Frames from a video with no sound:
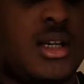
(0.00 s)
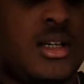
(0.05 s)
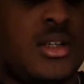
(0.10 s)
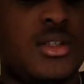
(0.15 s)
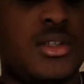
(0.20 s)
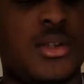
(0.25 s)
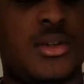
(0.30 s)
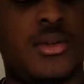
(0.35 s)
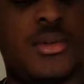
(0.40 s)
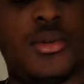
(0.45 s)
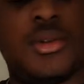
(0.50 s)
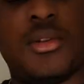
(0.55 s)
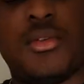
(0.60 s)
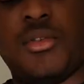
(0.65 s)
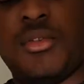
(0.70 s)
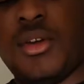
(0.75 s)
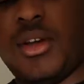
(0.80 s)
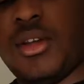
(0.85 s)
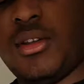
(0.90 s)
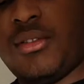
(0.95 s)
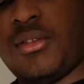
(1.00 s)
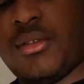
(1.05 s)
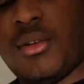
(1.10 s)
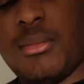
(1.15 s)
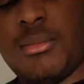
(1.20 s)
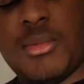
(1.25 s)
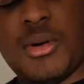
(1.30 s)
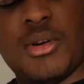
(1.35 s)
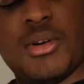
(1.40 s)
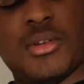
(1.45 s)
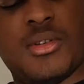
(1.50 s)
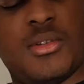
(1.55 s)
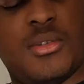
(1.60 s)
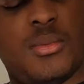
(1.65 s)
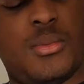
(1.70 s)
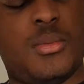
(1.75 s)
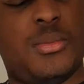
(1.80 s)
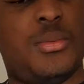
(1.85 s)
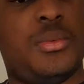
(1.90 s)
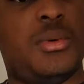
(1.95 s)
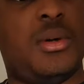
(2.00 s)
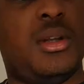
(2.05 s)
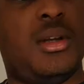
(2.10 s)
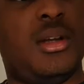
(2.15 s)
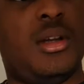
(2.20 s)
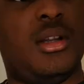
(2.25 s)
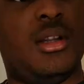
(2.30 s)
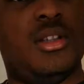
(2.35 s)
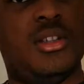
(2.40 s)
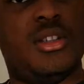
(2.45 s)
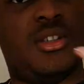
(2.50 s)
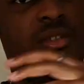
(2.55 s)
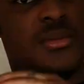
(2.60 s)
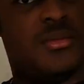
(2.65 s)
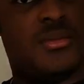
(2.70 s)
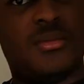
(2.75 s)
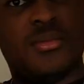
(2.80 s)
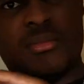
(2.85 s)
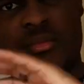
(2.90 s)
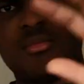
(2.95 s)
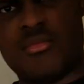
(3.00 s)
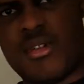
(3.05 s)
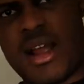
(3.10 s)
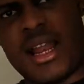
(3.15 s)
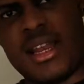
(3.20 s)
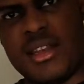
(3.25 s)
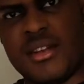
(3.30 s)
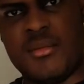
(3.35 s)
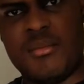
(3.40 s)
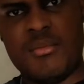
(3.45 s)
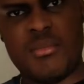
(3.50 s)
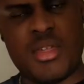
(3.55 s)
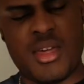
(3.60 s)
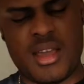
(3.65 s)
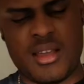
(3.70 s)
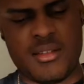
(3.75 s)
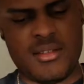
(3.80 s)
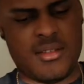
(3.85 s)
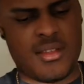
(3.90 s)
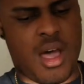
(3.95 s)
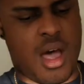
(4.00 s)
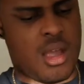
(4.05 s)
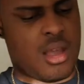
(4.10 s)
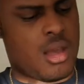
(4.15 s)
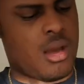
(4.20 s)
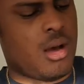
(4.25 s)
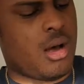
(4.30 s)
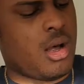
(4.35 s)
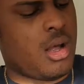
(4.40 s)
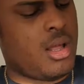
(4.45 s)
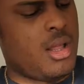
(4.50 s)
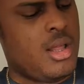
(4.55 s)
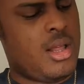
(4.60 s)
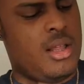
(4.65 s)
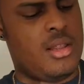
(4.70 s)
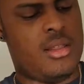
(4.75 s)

So all the first three mugs were just random things that I got.